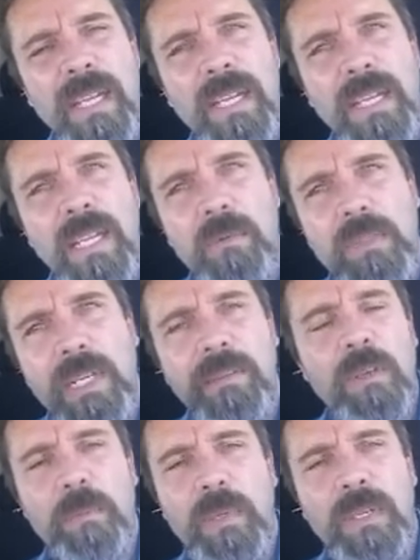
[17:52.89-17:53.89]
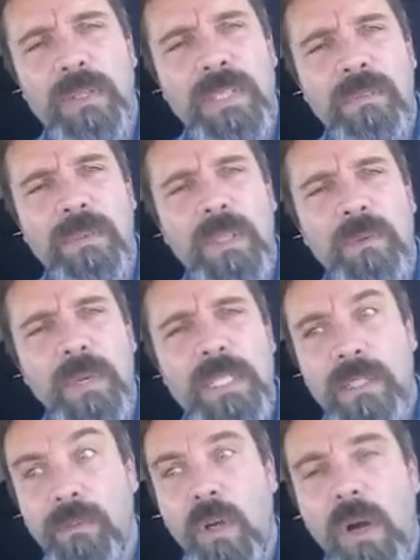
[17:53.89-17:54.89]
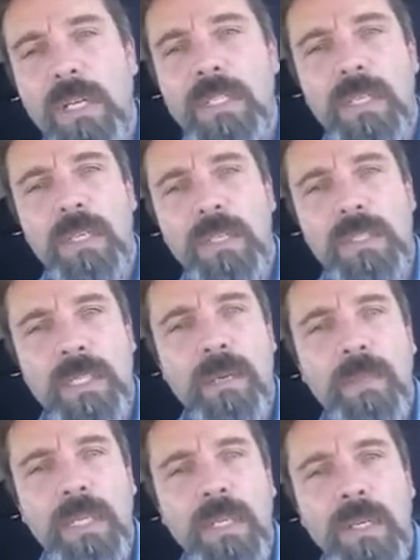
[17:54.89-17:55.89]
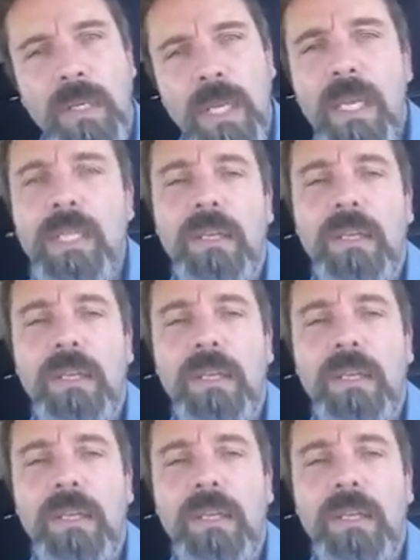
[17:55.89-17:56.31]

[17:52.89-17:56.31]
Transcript: In other words, not even to put yourself at the risk of causing her, stumbling her,